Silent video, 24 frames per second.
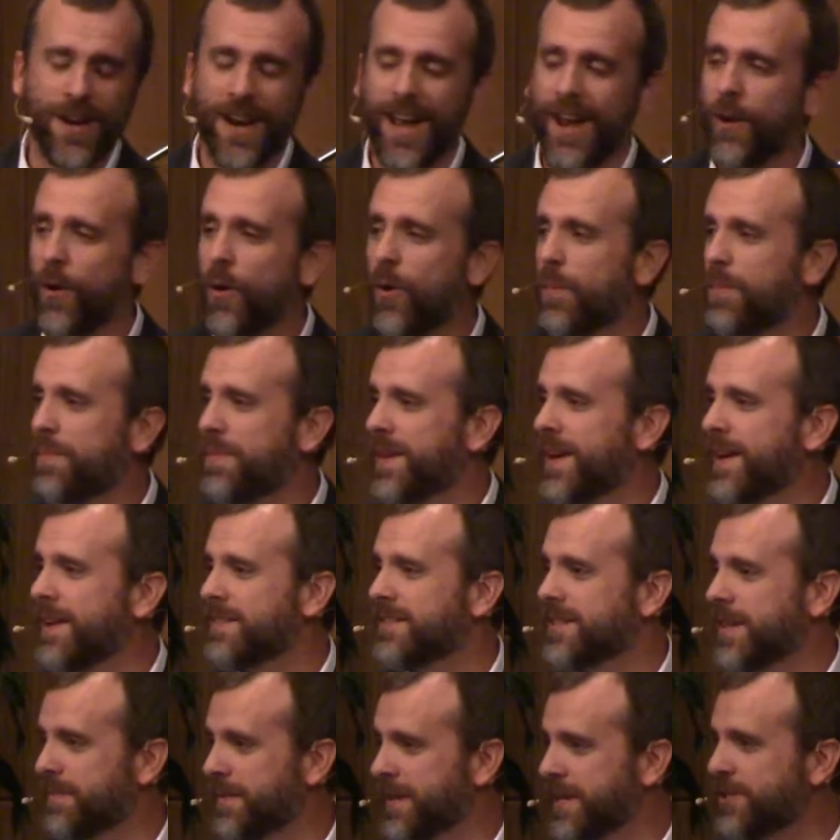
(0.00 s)
And I hope
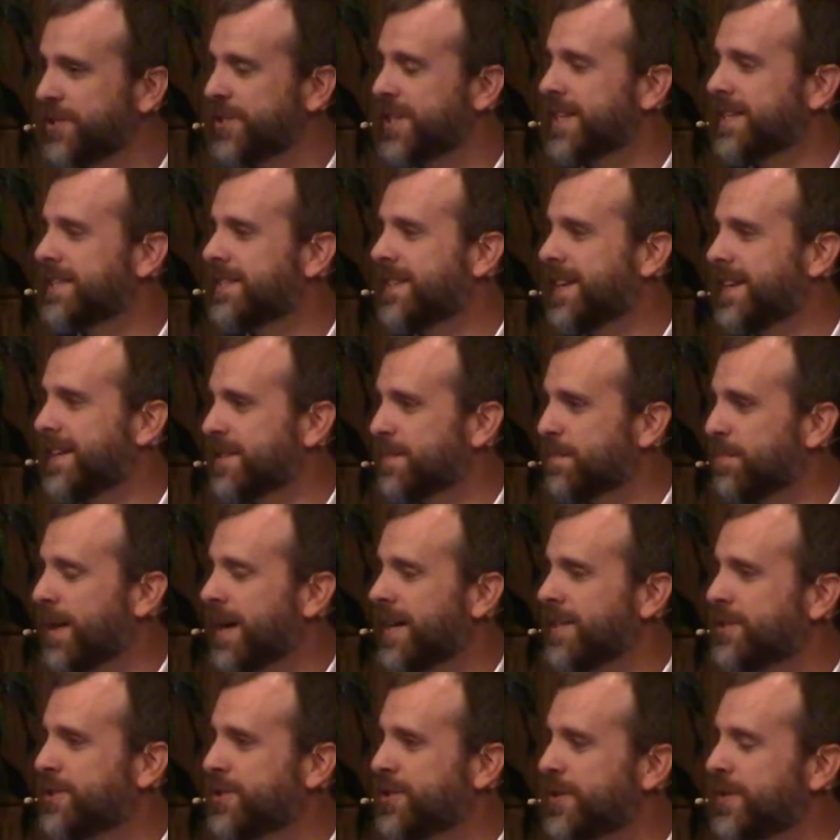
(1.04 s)
that something she has said has
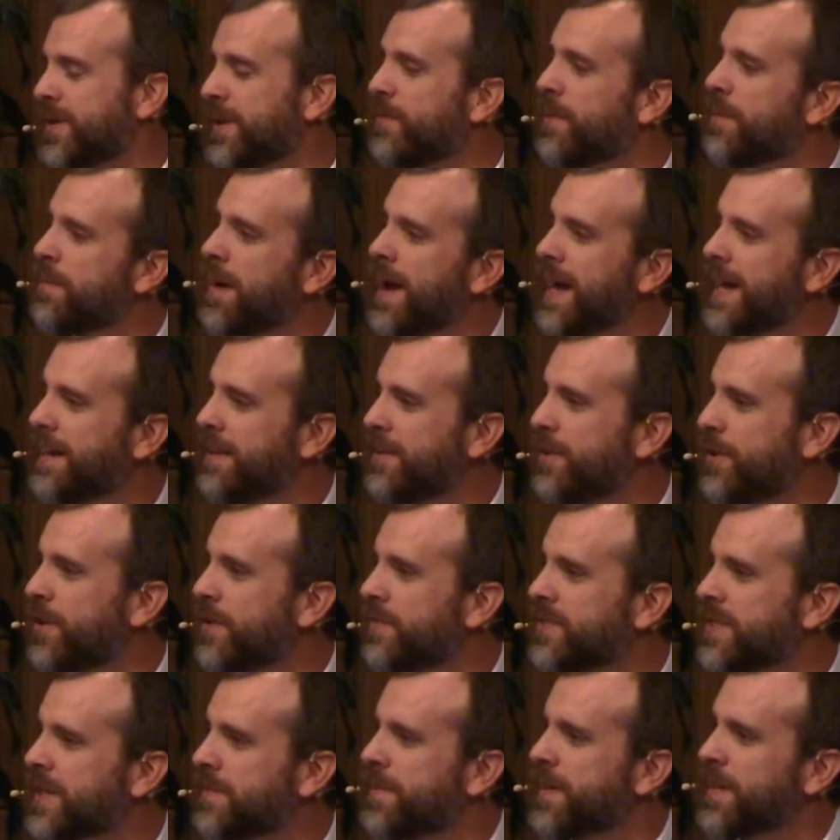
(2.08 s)
blessed you and reminded you
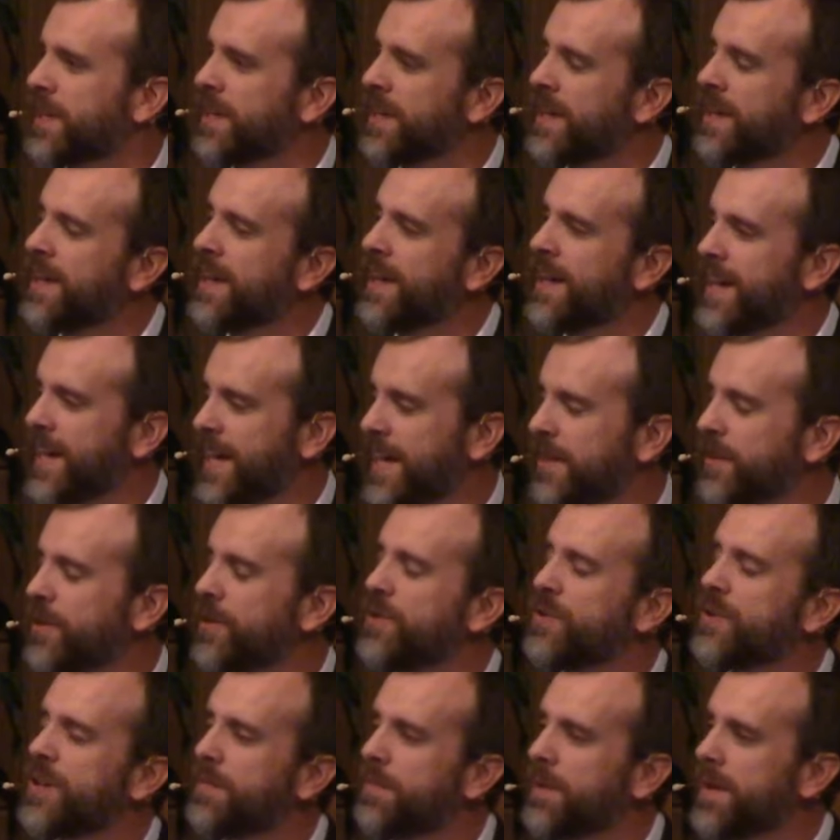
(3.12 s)
of something either
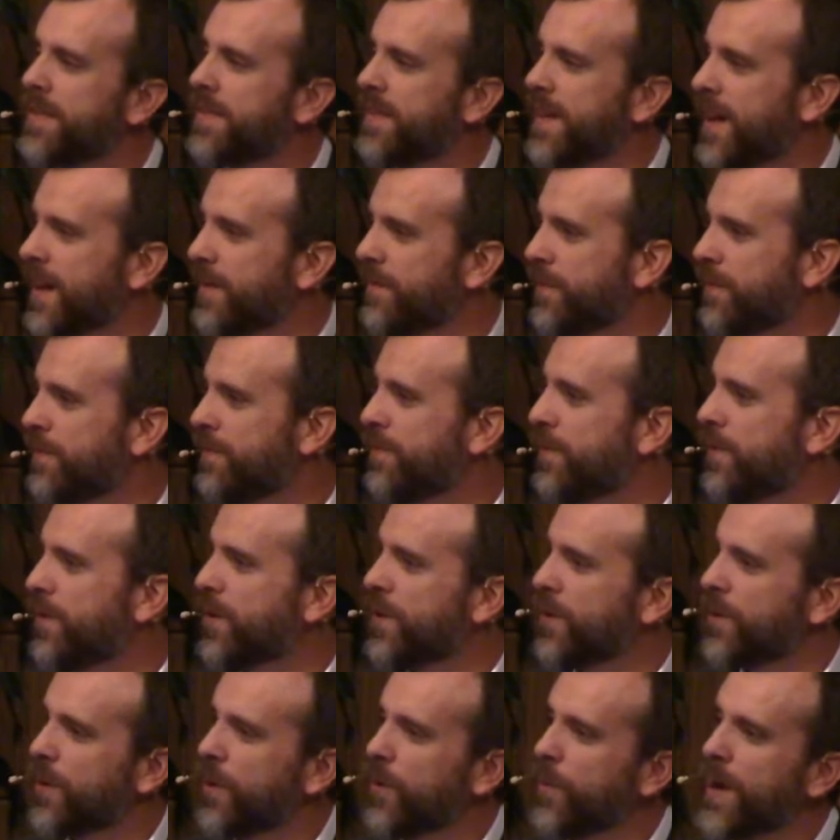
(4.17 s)
you can be thankful
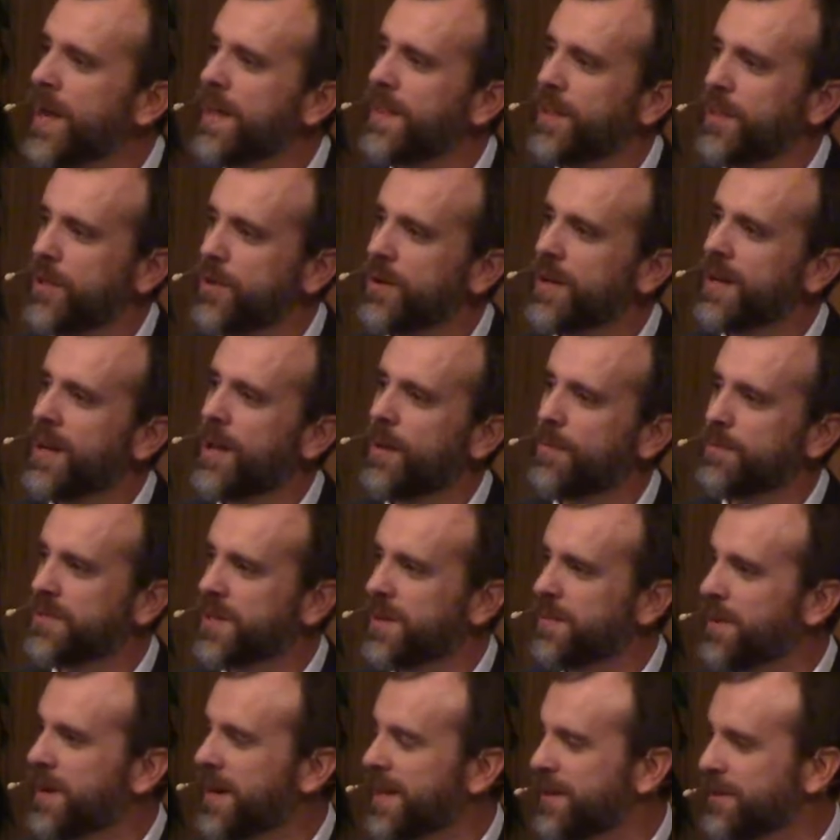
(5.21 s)
for or a way that you can help
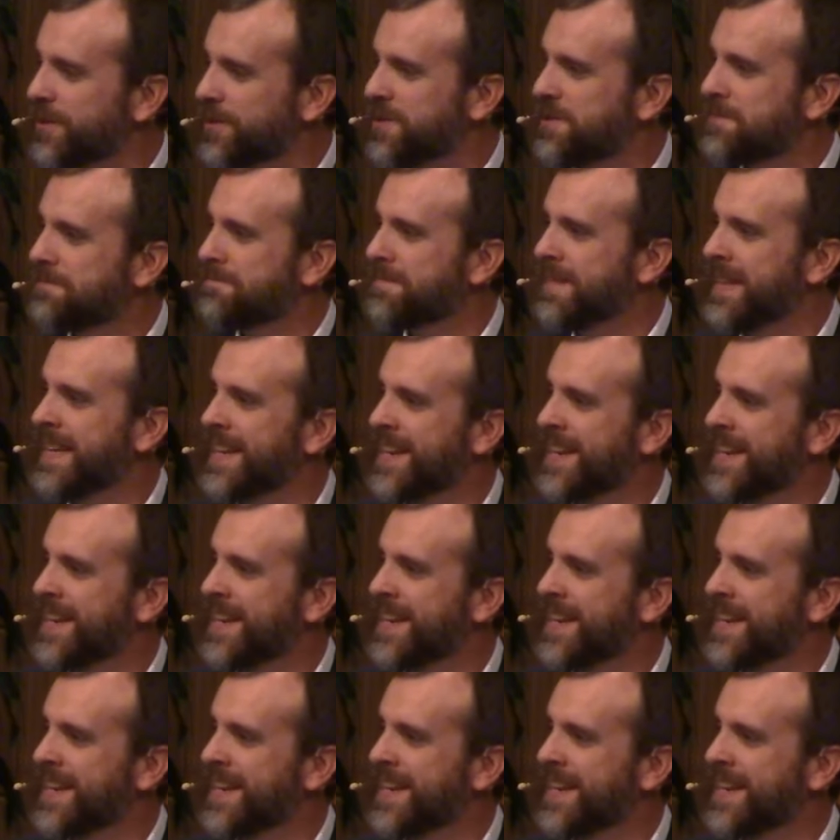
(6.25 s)
someone else.